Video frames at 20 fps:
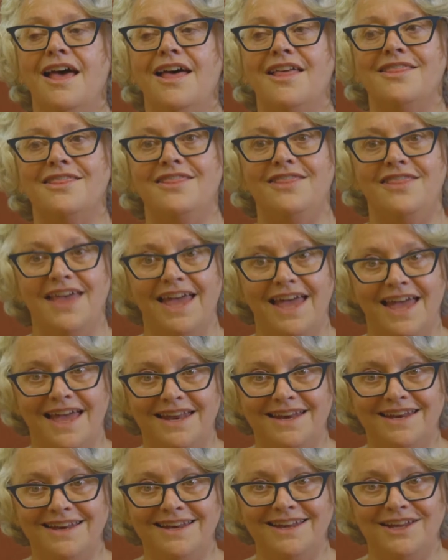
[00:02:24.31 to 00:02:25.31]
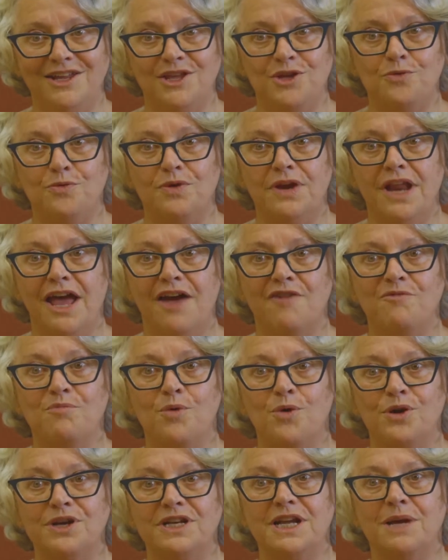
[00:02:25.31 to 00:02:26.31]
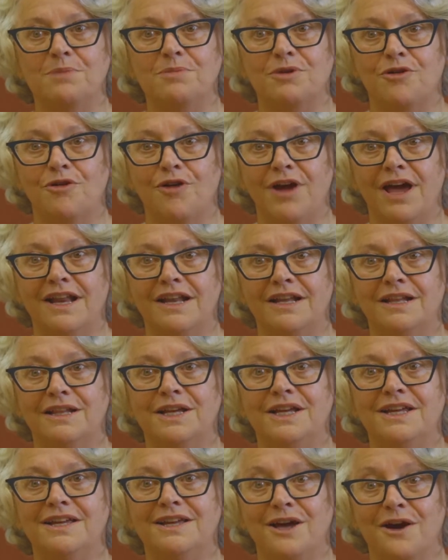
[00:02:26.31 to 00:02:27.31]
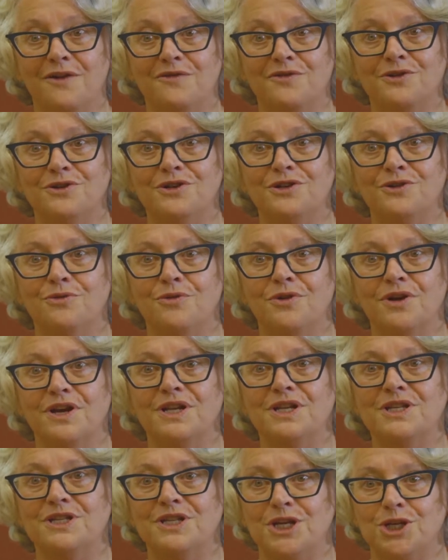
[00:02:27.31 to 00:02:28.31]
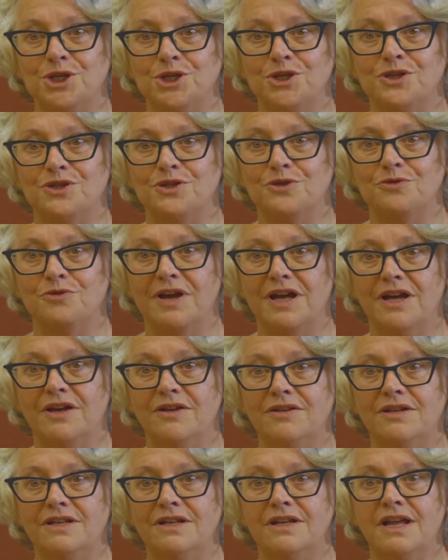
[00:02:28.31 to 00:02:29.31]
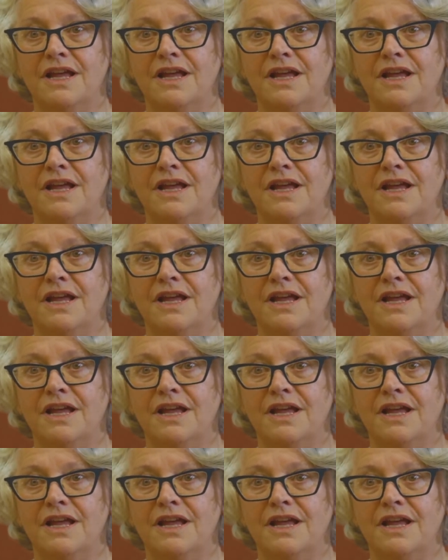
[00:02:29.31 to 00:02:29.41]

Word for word: then you would have more democratically governed organizations around,